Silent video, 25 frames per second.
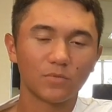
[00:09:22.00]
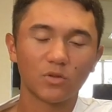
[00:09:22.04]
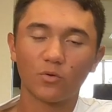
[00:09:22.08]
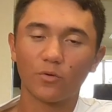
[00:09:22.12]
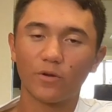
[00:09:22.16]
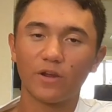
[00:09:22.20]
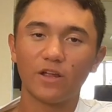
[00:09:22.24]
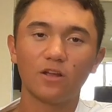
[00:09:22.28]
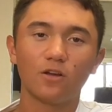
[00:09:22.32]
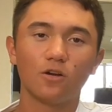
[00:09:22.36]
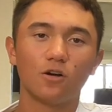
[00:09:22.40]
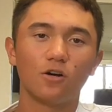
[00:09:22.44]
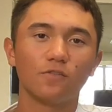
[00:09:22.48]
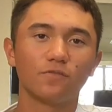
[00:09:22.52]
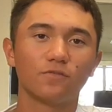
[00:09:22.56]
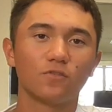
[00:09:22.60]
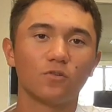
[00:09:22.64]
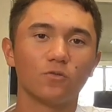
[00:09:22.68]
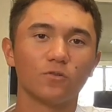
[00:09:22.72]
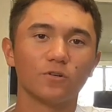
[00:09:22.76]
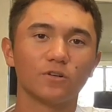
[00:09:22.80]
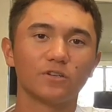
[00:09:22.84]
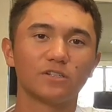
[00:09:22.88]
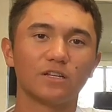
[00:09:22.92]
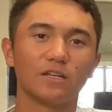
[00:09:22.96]
Great golf
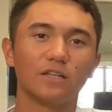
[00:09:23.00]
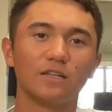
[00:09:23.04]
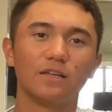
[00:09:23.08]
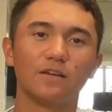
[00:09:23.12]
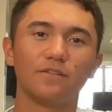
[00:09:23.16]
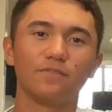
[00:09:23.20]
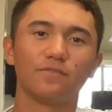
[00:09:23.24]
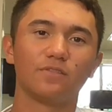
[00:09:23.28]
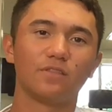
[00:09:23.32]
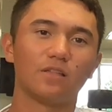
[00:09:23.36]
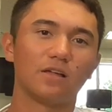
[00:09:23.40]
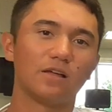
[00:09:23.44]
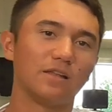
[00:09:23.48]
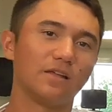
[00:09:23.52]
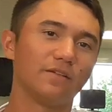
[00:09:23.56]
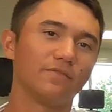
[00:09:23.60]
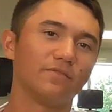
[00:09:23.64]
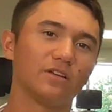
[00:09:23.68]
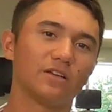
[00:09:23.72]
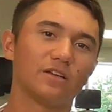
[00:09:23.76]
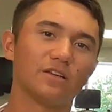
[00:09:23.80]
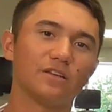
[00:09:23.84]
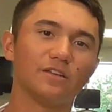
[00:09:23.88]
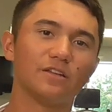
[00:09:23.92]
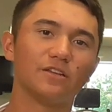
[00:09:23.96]
course. I love
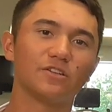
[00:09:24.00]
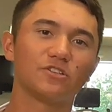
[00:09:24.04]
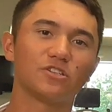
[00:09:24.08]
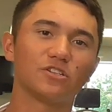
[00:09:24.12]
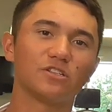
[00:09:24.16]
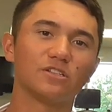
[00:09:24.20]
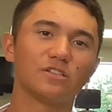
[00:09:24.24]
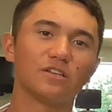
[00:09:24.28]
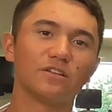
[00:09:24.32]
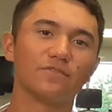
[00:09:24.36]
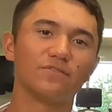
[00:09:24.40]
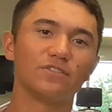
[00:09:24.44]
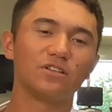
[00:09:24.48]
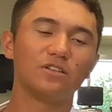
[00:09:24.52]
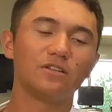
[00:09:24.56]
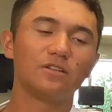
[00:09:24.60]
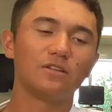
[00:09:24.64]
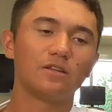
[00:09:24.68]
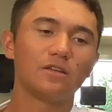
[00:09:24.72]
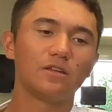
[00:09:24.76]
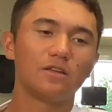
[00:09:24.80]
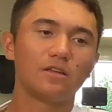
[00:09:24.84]
the conditions of it.